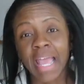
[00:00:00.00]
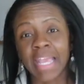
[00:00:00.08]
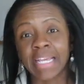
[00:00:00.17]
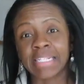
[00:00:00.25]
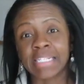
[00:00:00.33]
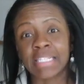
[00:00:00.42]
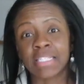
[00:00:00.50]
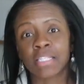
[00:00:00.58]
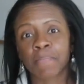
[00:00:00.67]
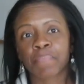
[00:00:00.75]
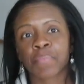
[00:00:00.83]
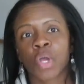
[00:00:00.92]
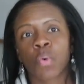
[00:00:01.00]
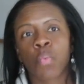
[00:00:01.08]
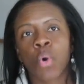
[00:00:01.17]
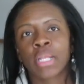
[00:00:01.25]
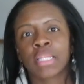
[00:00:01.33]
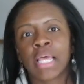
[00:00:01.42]
And
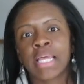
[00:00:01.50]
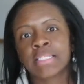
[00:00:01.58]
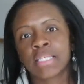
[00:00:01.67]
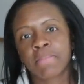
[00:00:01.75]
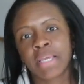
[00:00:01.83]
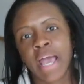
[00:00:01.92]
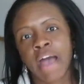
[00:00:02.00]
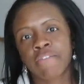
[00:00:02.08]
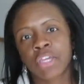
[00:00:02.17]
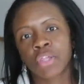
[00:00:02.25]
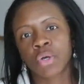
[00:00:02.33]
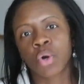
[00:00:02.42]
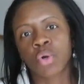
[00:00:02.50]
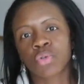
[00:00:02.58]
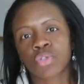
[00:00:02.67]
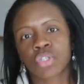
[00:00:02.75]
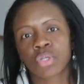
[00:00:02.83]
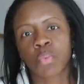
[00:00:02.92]
what led to me having the
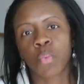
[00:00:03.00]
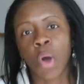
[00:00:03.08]
goals